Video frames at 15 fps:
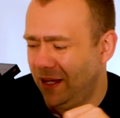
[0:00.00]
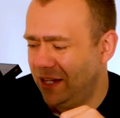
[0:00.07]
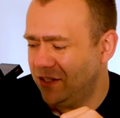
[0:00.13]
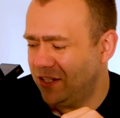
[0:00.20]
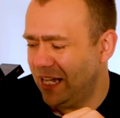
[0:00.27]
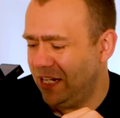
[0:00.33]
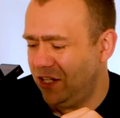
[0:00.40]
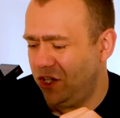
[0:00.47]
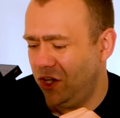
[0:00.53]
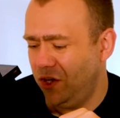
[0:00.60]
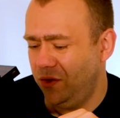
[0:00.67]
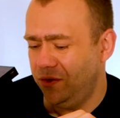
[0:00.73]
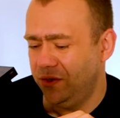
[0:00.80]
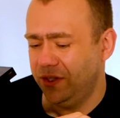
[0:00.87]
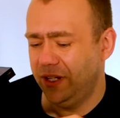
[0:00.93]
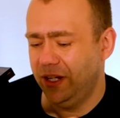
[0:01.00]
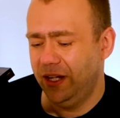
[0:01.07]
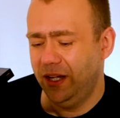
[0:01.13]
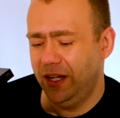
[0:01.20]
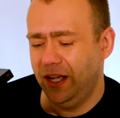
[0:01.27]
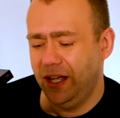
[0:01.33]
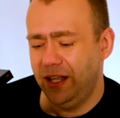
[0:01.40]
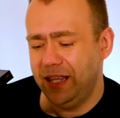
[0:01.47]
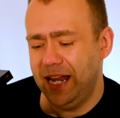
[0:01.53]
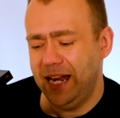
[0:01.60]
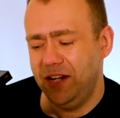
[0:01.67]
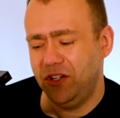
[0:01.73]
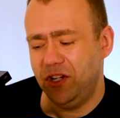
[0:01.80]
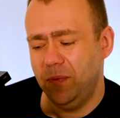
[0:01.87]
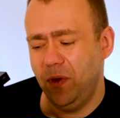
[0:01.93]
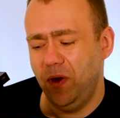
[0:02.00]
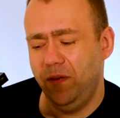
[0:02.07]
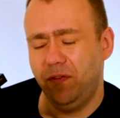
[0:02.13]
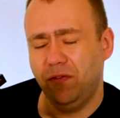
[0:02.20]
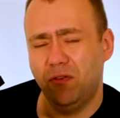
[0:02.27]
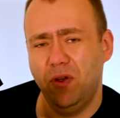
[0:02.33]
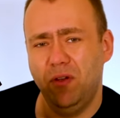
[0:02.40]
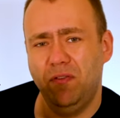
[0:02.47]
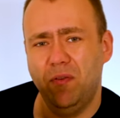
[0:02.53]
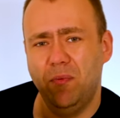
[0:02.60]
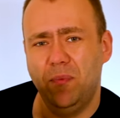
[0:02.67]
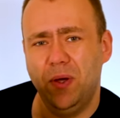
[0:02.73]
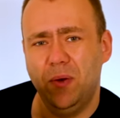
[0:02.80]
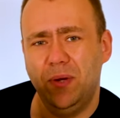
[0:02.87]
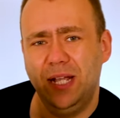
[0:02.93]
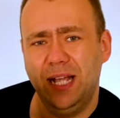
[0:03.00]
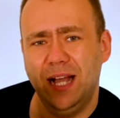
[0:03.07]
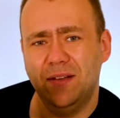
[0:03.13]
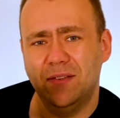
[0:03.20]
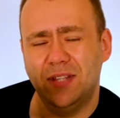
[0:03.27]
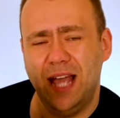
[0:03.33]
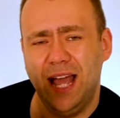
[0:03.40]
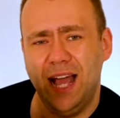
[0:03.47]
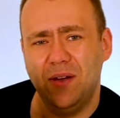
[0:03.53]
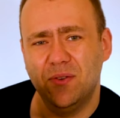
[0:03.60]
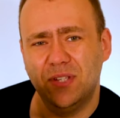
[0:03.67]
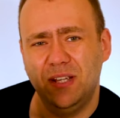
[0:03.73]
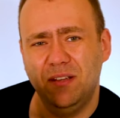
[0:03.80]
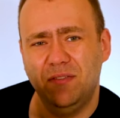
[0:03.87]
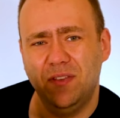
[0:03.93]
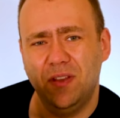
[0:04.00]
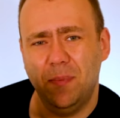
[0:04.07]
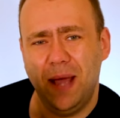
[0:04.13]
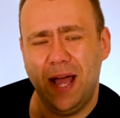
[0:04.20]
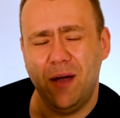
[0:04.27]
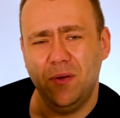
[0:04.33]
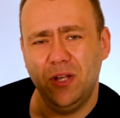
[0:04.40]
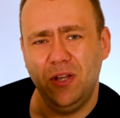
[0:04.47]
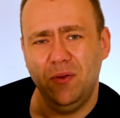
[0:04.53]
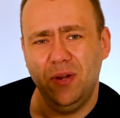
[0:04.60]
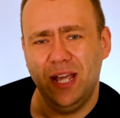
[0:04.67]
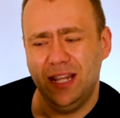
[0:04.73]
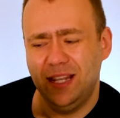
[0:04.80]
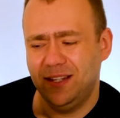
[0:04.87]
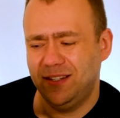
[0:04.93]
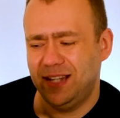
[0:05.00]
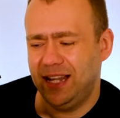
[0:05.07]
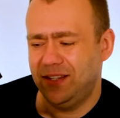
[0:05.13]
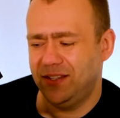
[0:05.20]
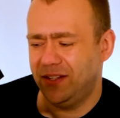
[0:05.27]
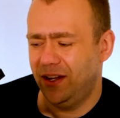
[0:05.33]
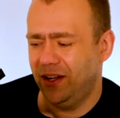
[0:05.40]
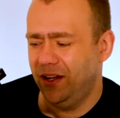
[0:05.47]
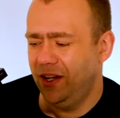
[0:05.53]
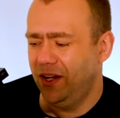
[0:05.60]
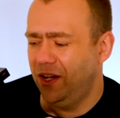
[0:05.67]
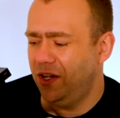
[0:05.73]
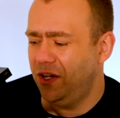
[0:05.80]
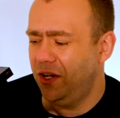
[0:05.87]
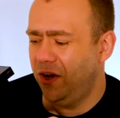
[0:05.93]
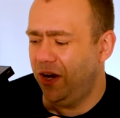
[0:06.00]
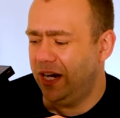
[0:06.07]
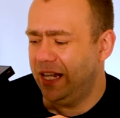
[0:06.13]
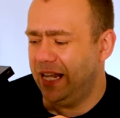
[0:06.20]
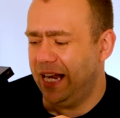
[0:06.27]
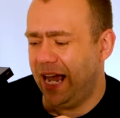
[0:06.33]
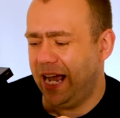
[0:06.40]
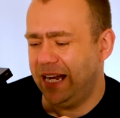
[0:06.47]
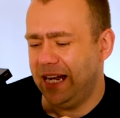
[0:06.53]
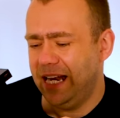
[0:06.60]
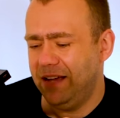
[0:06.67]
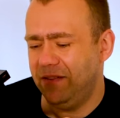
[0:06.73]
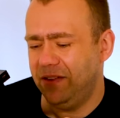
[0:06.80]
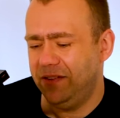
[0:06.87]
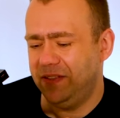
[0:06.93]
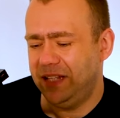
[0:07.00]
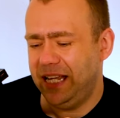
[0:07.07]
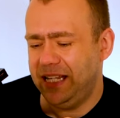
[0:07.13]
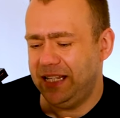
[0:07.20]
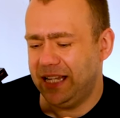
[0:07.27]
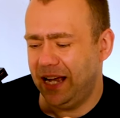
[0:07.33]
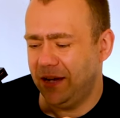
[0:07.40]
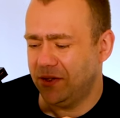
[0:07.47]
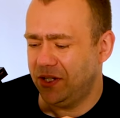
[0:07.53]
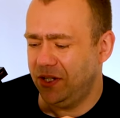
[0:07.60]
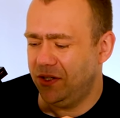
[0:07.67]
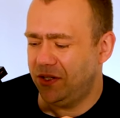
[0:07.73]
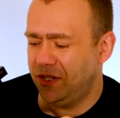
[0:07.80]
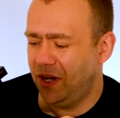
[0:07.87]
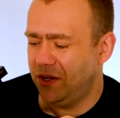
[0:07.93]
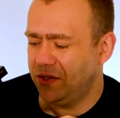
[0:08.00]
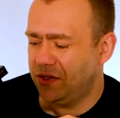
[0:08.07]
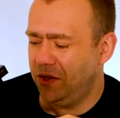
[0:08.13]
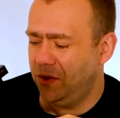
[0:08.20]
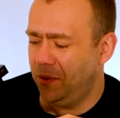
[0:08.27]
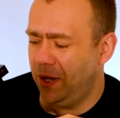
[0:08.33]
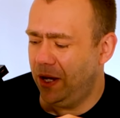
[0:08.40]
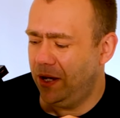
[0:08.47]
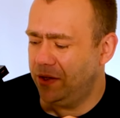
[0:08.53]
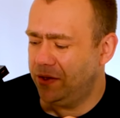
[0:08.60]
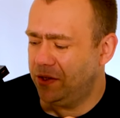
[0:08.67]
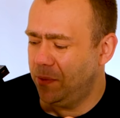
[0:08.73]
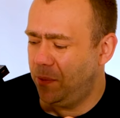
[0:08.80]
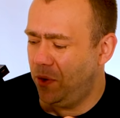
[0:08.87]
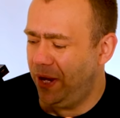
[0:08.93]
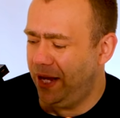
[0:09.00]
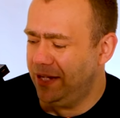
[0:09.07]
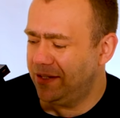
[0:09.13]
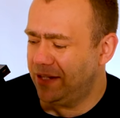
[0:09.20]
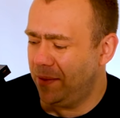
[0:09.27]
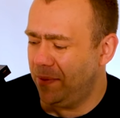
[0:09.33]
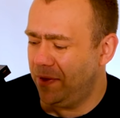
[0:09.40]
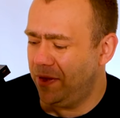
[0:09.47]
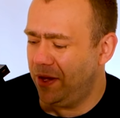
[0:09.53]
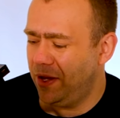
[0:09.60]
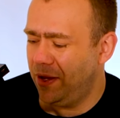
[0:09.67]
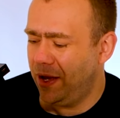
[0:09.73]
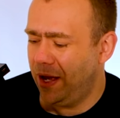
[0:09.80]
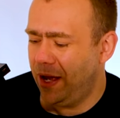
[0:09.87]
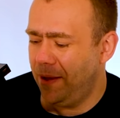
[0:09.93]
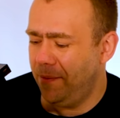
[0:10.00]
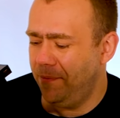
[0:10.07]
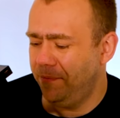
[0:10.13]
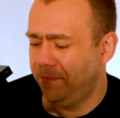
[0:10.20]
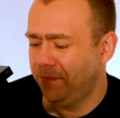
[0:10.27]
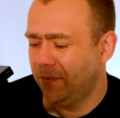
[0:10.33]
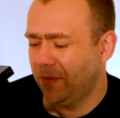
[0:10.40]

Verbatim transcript: and stay tuned then as you move through from building out the housing for the power unit and the sensor you kind of then add a level of detail so you start to uh, to put in some of the um,